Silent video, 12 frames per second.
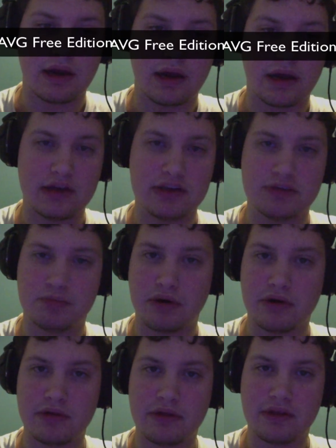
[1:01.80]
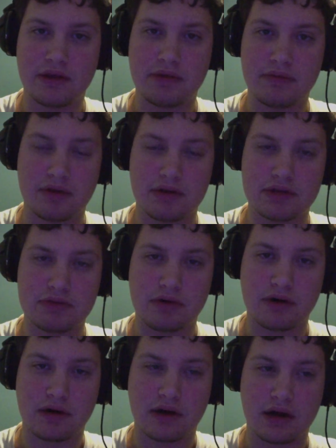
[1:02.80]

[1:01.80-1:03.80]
I used both of them. Those were